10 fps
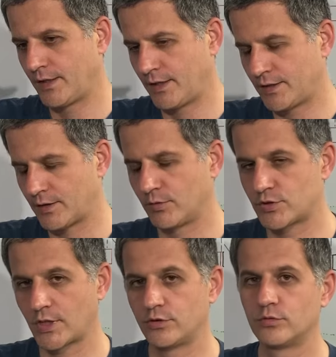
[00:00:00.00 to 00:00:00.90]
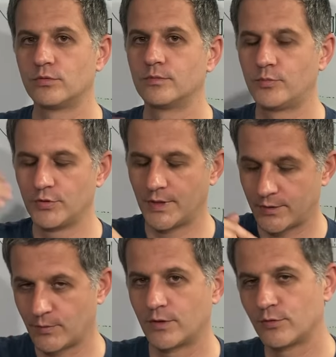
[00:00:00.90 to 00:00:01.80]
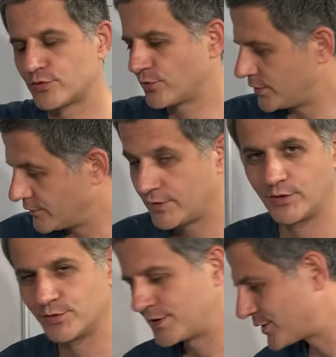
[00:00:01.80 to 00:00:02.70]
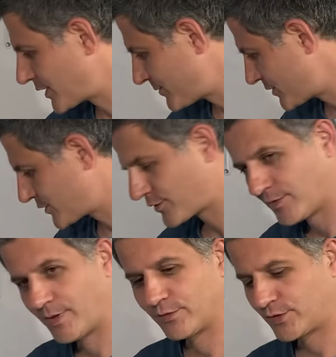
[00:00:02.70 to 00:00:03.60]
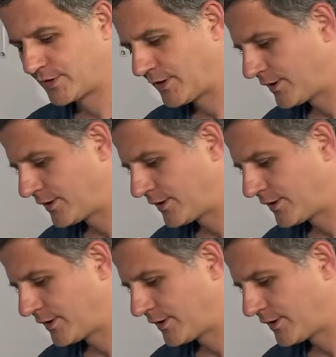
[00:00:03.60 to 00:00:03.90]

and I will try to put that one also in the video's description, so about